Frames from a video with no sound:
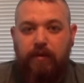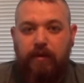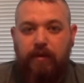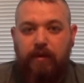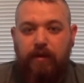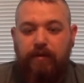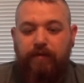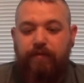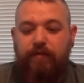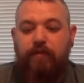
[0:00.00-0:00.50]

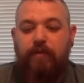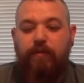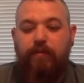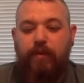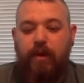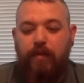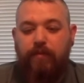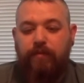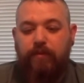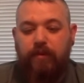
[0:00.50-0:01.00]
If you
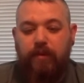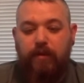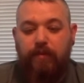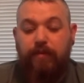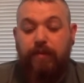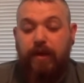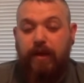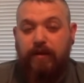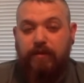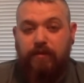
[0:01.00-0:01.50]
improperly
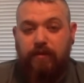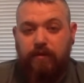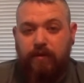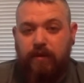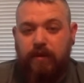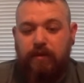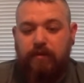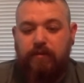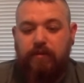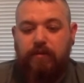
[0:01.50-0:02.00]
apply a
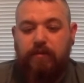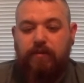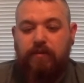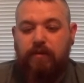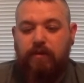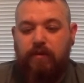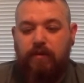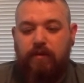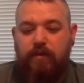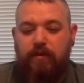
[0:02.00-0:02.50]
tourniquet,
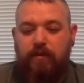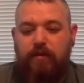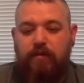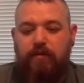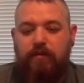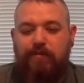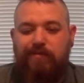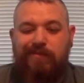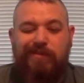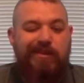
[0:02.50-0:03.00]

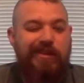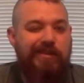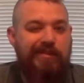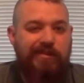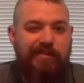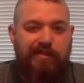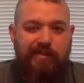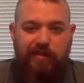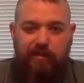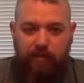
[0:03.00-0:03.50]

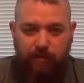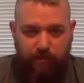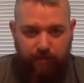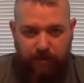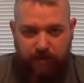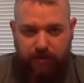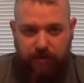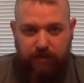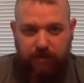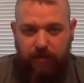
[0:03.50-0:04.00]
chest
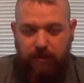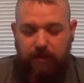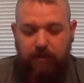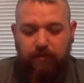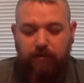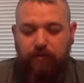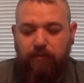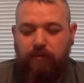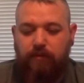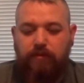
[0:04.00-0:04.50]
decompression
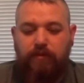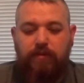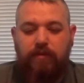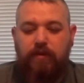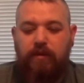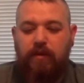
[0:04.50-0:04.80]
needles,